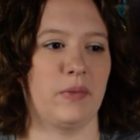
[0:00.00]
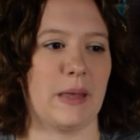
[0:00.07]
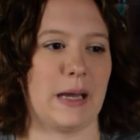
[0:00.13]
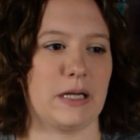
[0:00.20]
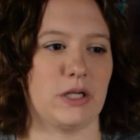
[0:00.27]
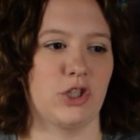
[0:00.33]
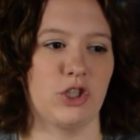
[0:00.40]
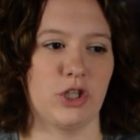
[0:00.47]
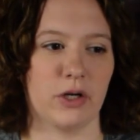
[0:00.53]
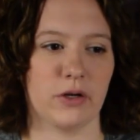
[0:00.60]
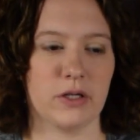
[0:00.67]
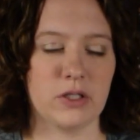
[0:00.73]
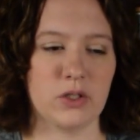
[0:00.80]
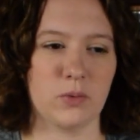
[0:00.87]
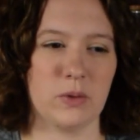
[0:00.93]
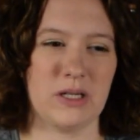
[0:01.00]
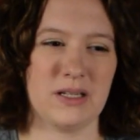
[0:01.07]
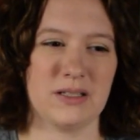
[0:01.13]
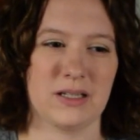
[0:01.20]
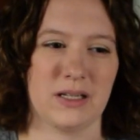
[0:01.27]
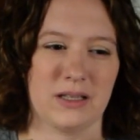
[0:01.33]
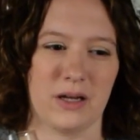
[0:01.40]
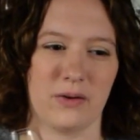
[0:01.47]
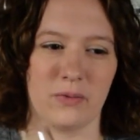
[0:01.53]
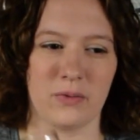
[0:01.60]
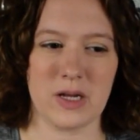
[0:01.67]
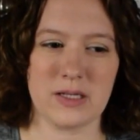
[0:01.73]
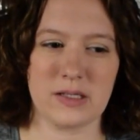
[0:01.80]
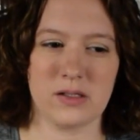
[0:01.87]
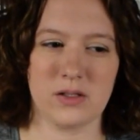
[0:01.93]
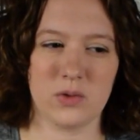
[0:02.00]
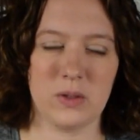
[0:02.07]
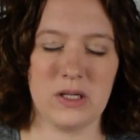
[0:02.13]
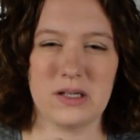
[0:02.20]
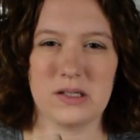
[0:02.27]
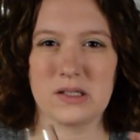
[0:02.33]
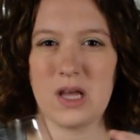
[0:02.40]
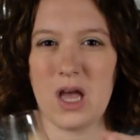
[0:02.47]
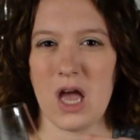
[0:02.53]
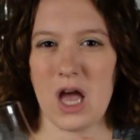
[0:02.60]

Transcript: that sherry sweetness, like that raisin sweetness,